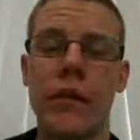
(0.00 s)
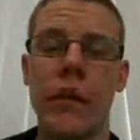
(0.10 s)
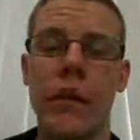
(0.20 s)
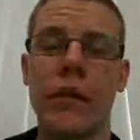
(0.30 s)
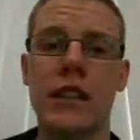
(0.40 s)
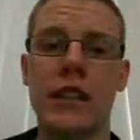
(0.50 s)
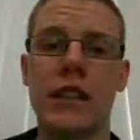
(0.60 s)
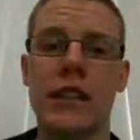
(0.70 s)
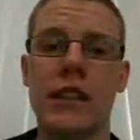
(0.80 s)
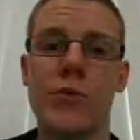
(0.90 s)
handling
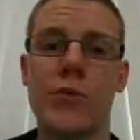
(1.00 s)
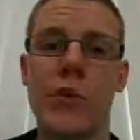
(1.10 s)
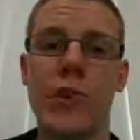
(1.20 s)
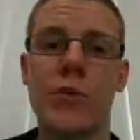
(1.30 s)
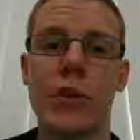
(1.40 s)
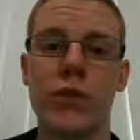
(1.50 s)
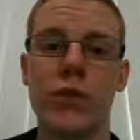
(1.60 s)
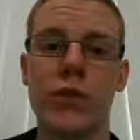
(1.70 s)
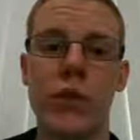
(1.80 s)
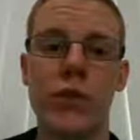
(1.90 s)
systems which have multiple
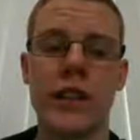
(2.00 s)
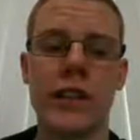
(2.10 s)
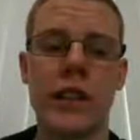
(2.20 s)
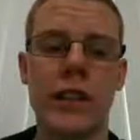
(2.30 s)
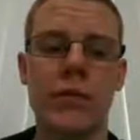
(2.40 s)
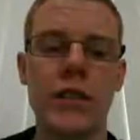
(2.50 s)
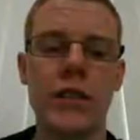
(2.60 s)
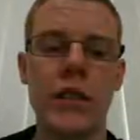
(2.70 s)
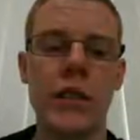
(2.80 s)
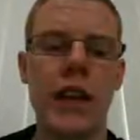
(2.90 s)
processing
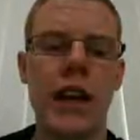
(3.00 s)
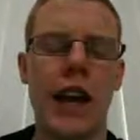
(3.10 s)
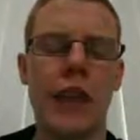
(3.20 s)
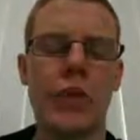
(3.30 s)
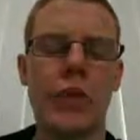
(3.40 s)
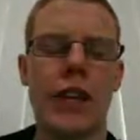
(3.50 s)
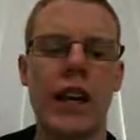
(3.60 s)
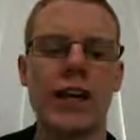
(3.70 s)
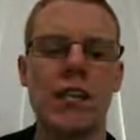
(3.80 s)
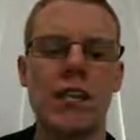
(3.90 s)
elements. And we
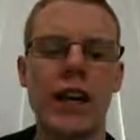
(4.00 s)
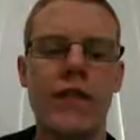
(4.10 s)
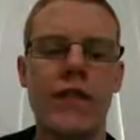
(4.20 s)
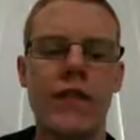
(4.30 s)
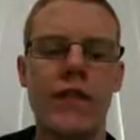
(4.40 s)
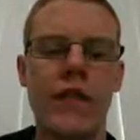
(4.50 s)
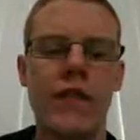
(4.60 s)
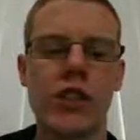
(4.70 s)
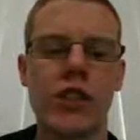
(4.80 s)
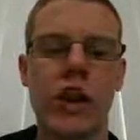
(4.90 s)
gave a brief
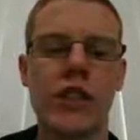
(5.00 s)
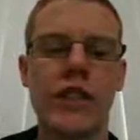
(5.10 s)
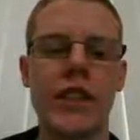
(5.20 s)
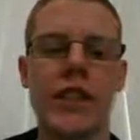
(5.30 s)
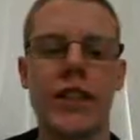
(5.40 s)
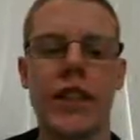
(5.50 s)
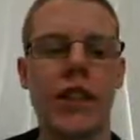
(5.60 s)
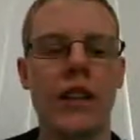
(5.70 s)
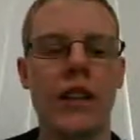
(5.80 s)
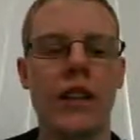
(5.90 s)
introduction of one of these
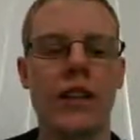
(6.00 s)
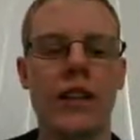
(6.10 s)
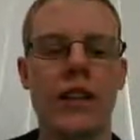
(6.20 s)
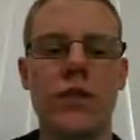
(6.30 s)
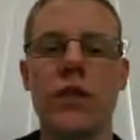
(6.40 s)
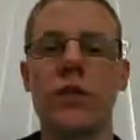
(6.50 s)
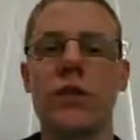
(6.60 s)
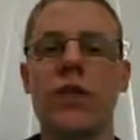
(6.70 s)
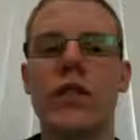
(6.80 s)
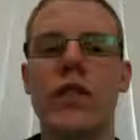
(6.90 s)
design issues, which
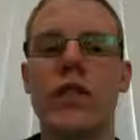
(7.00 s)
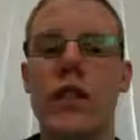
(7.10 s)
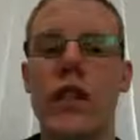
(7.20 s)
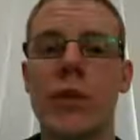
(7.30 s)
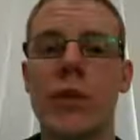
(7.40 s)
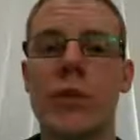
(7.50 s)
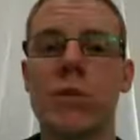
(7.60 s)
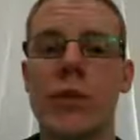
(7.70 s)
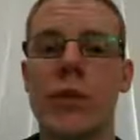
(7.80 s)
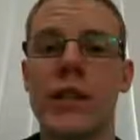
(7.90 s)
was the assignment of
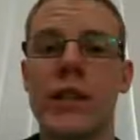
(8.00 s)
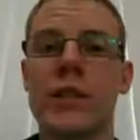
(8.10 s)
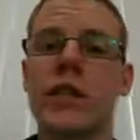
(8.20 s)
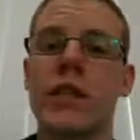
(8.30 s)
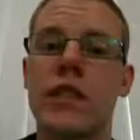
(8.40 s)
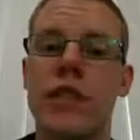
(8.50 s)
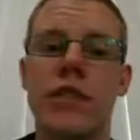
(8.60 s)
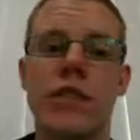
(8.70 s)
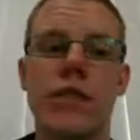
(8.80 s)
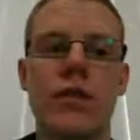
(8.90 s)
processors to
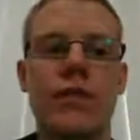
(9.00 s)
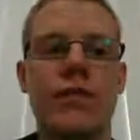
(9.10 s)
CPUs.